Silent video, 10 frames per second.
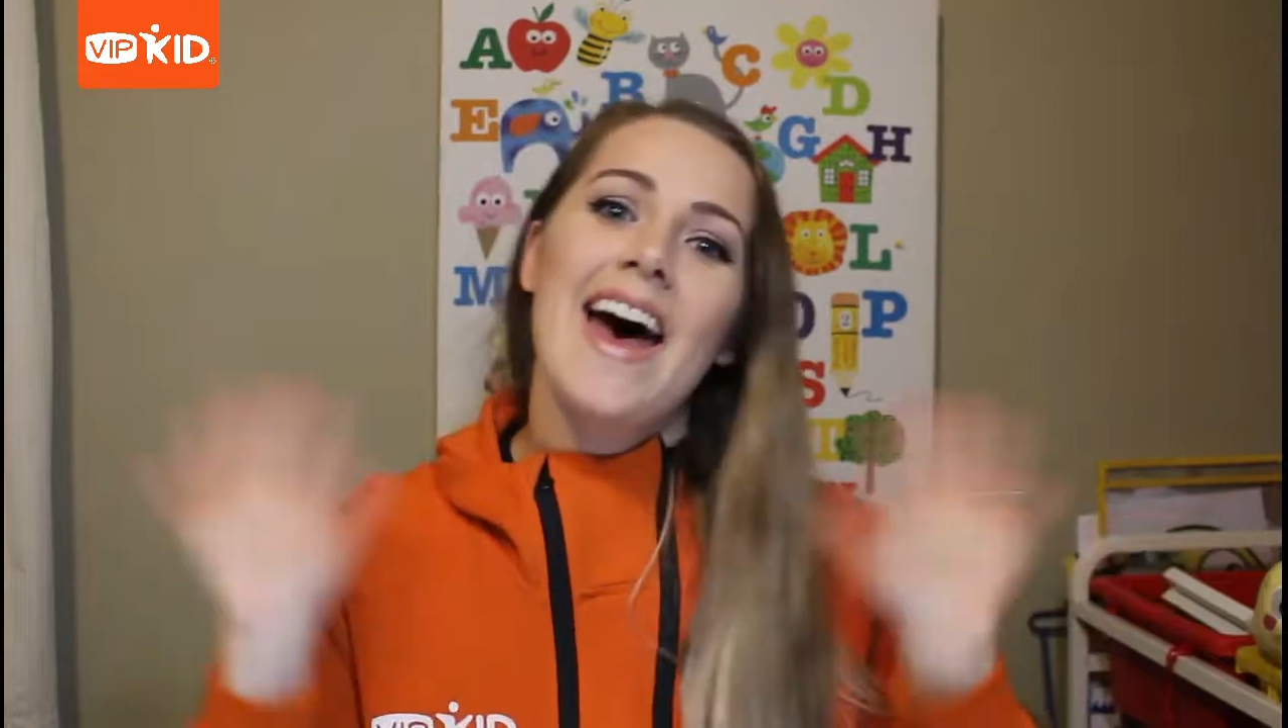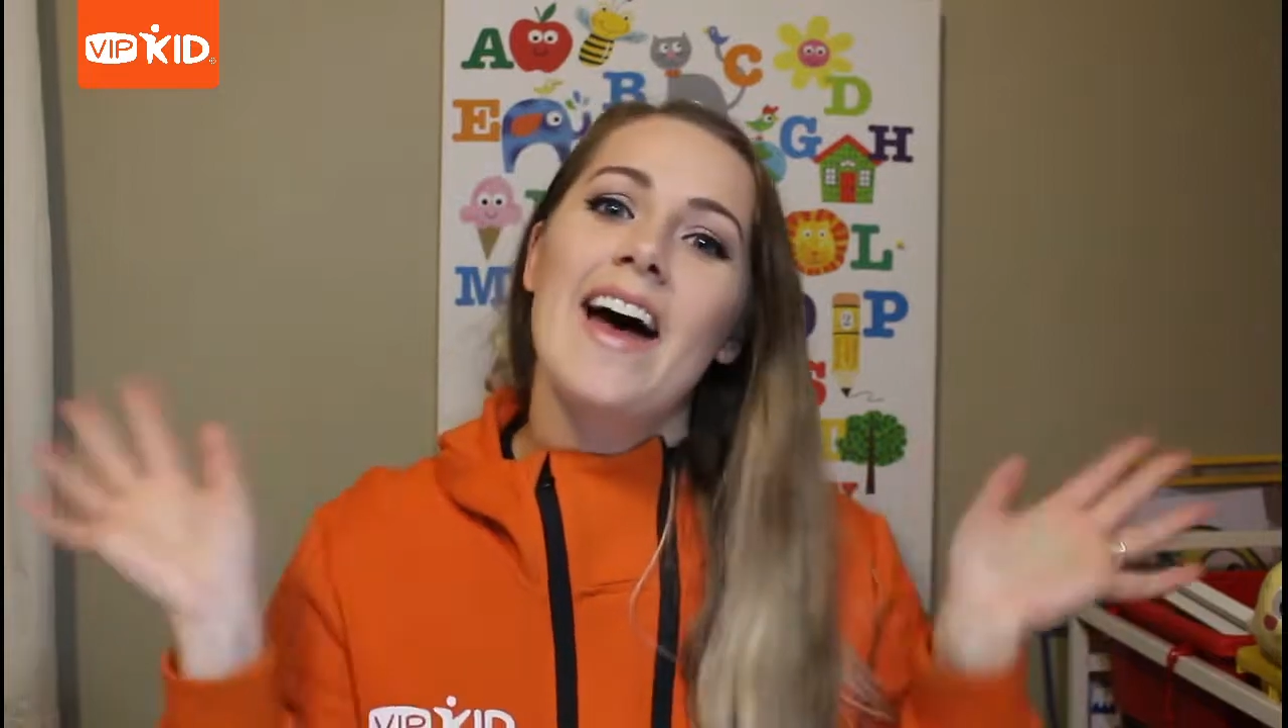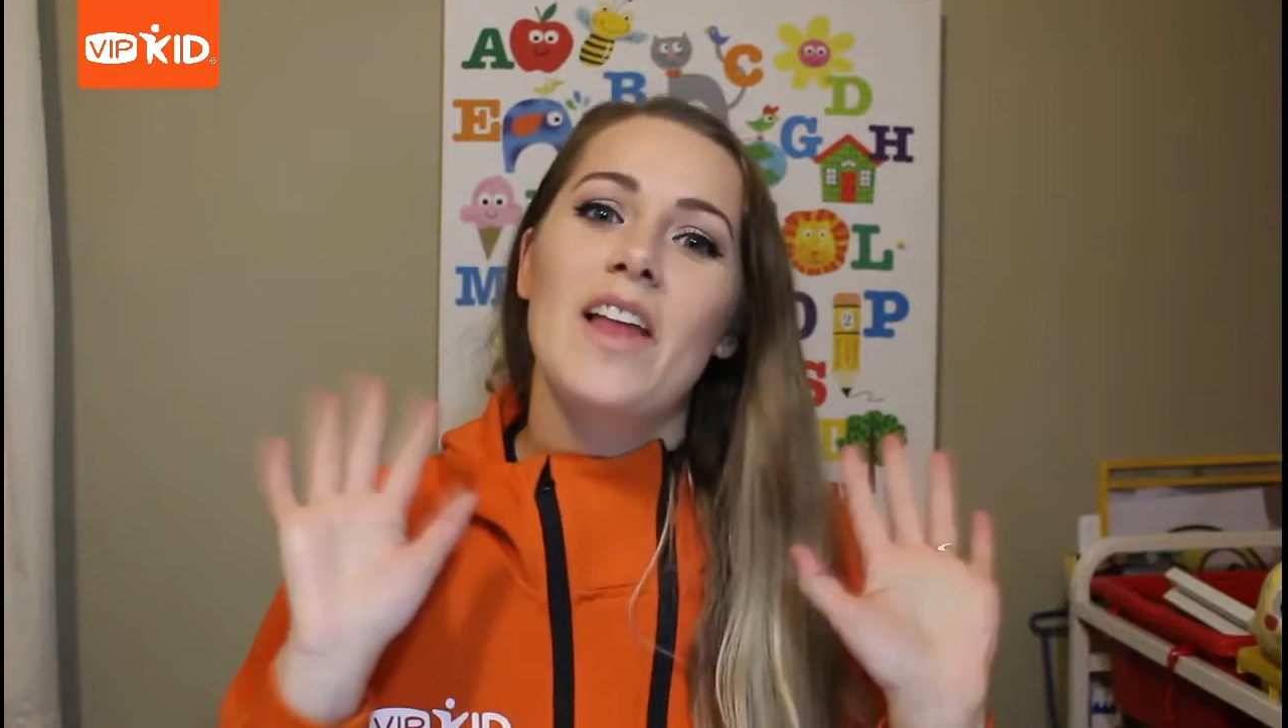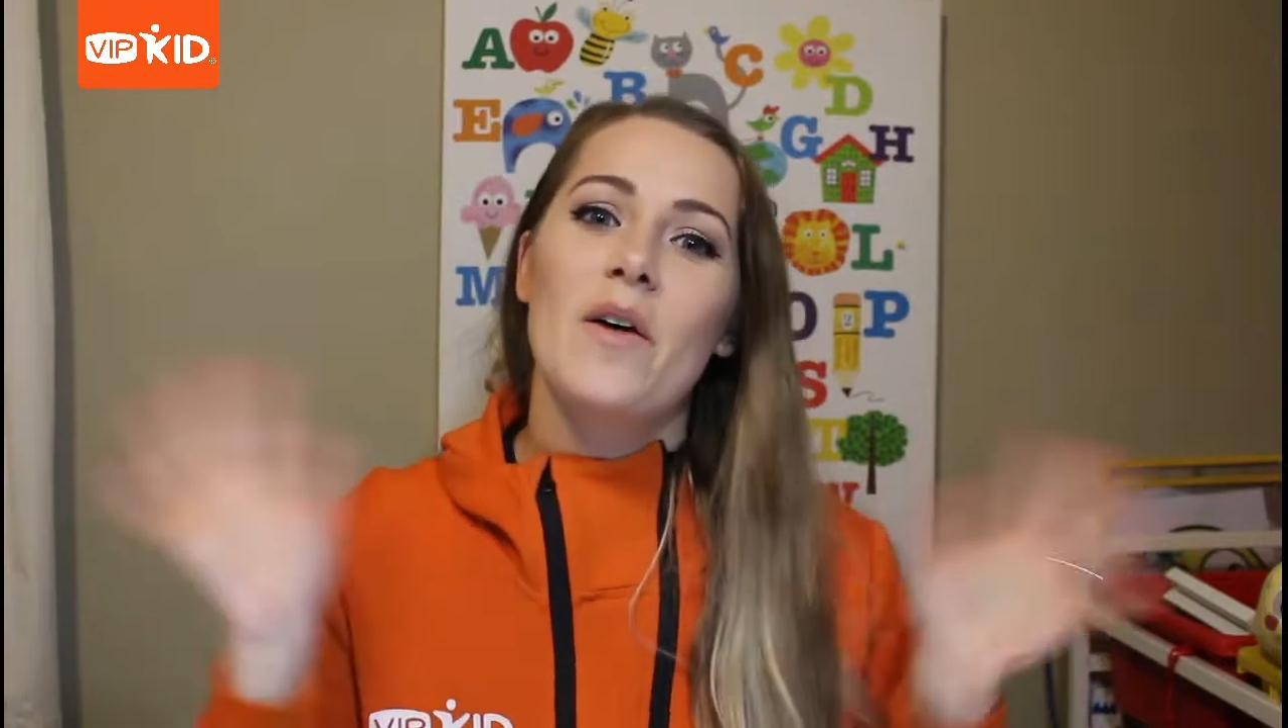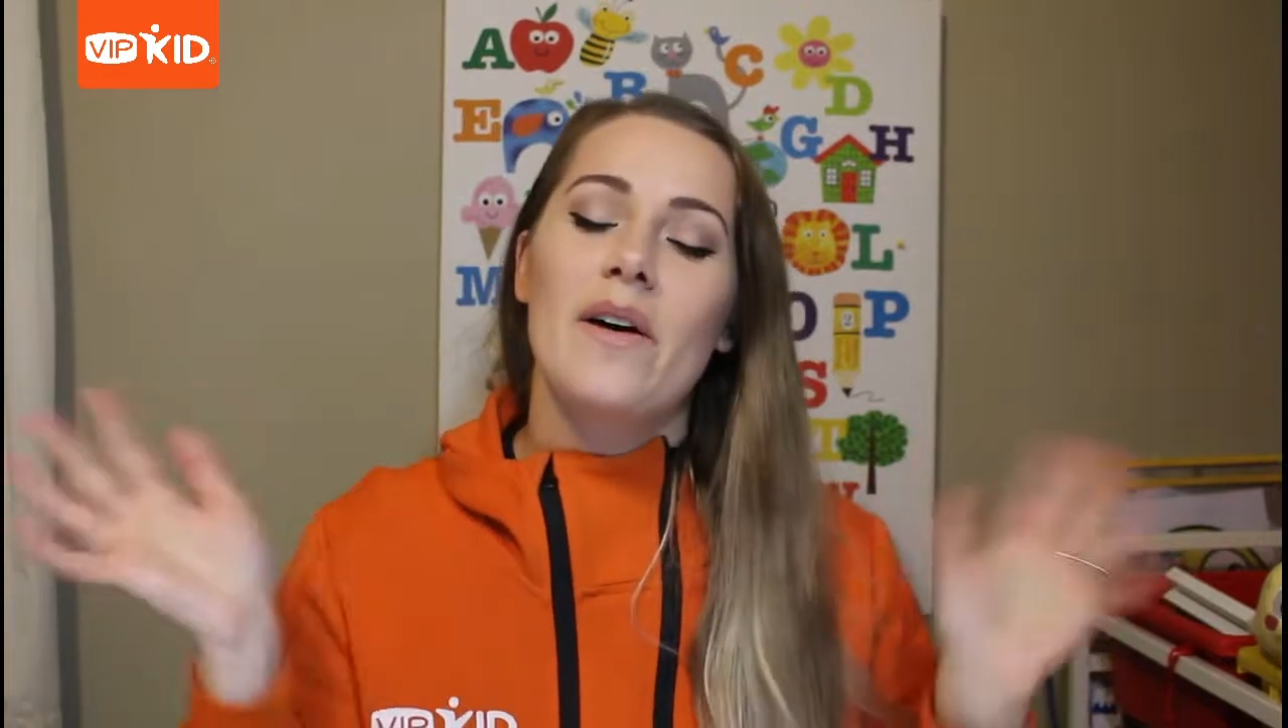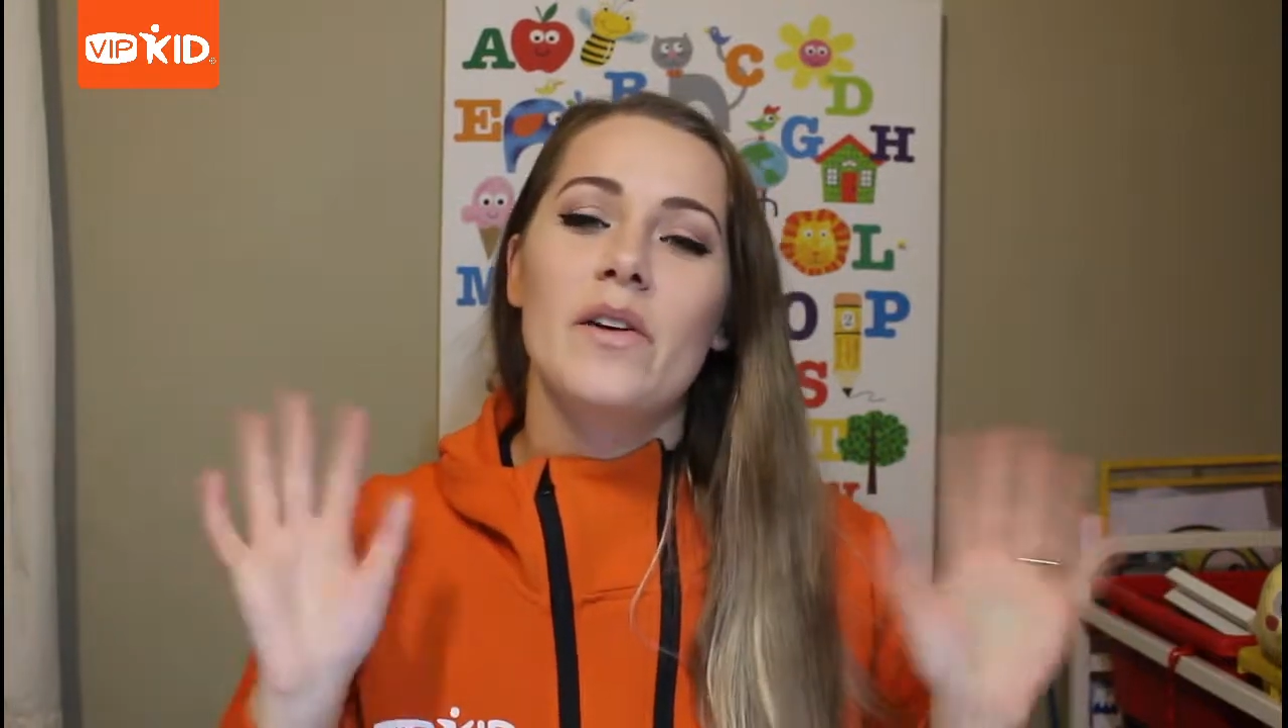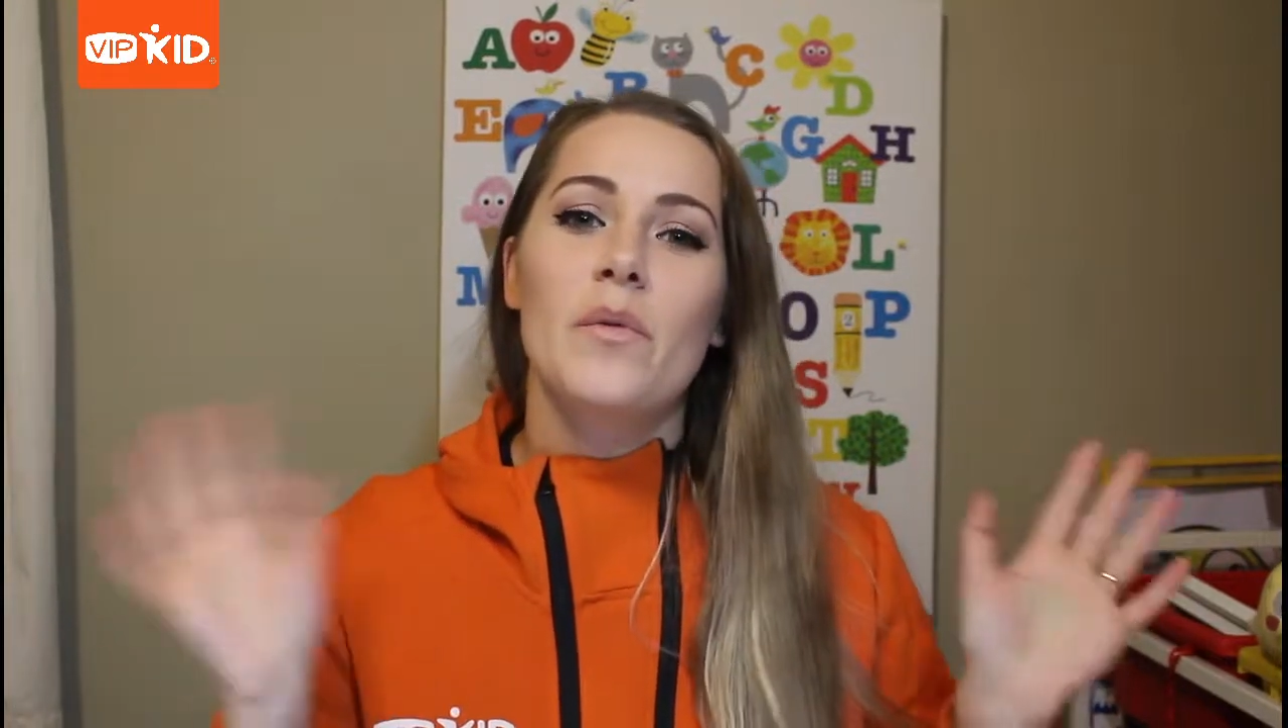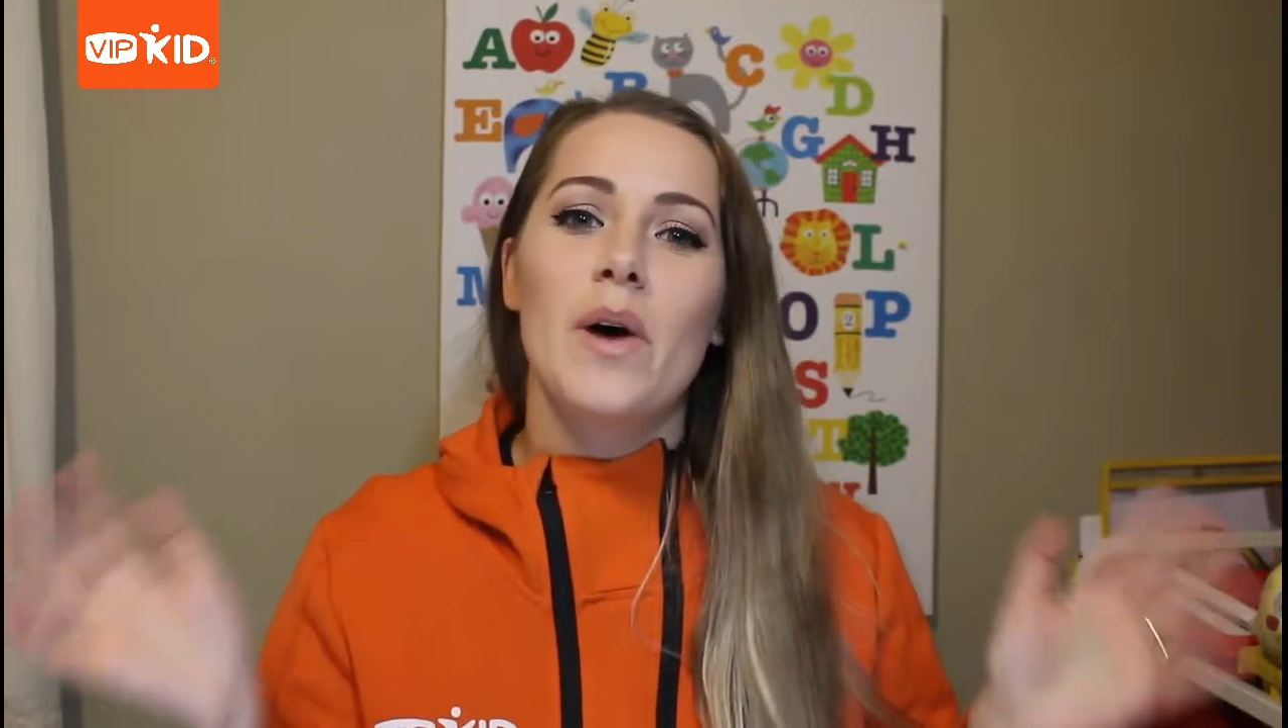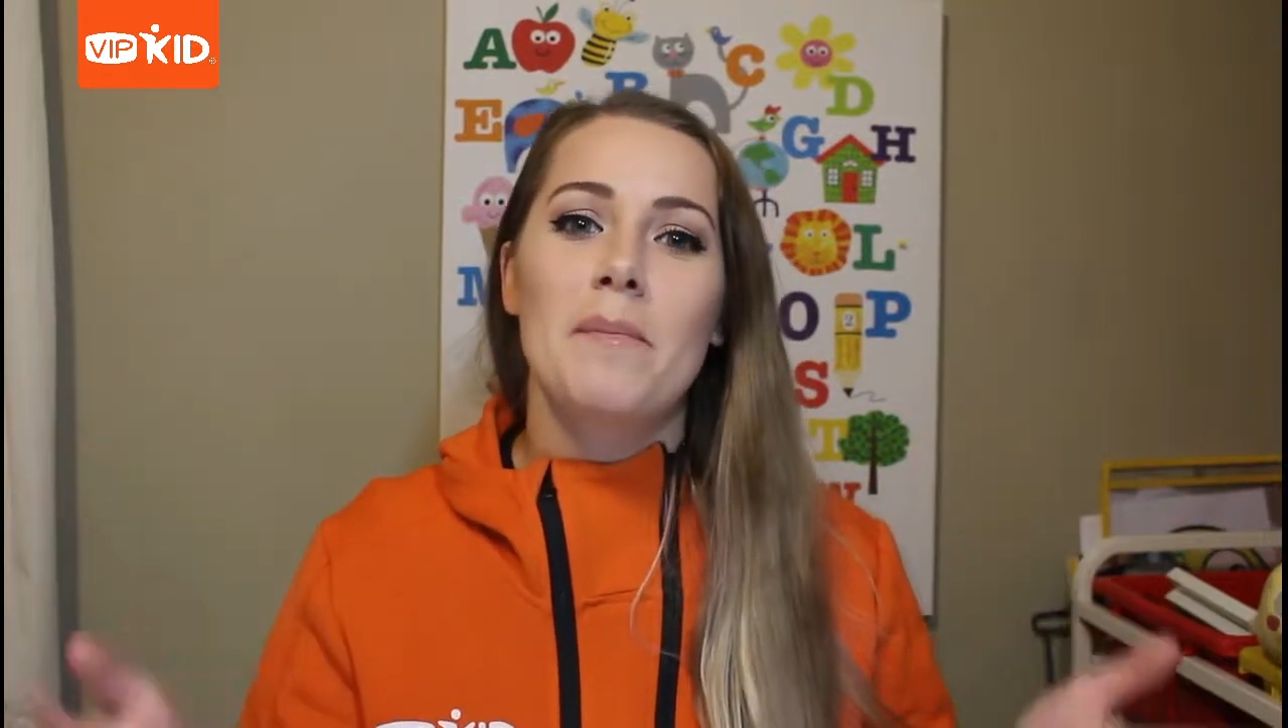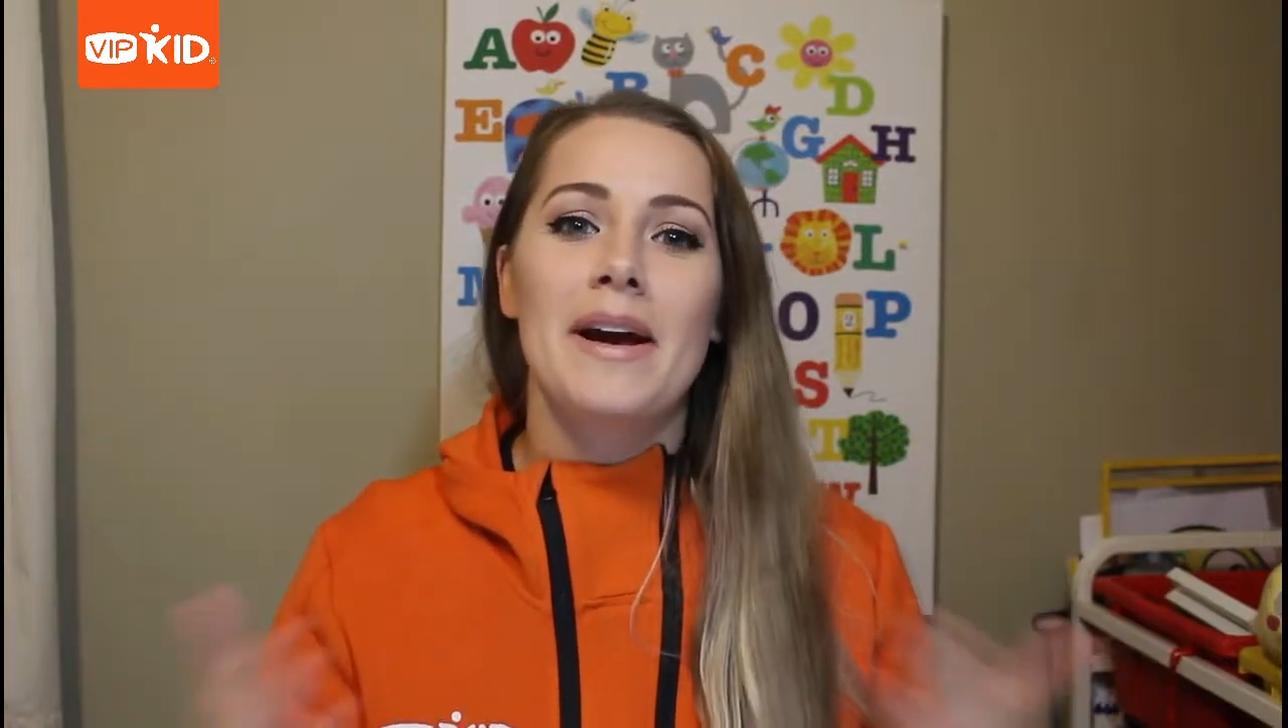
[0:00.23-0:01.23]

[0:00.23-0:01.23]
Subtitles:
Hello everyone,